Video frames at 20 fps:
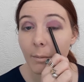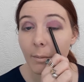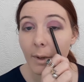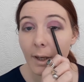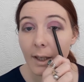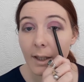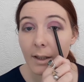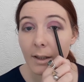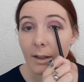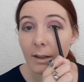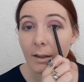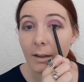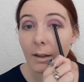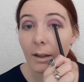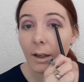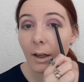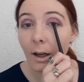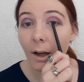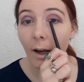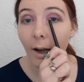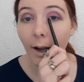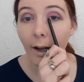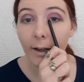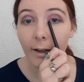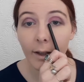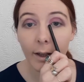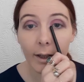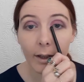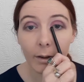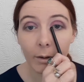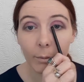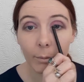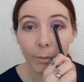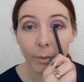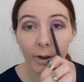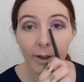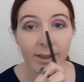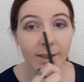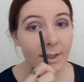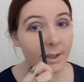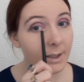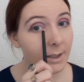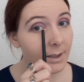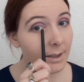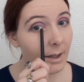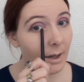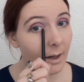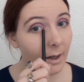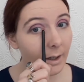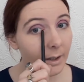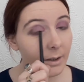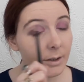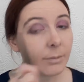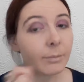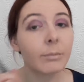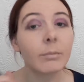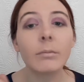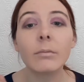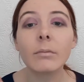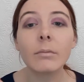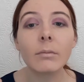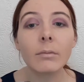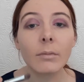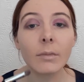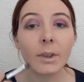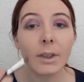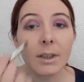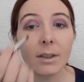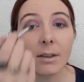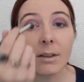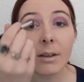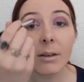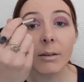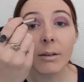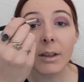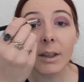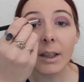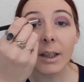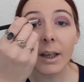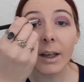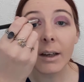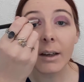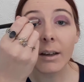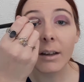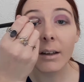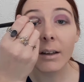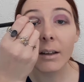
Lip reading: blended, and then brighter this side. So yeah, I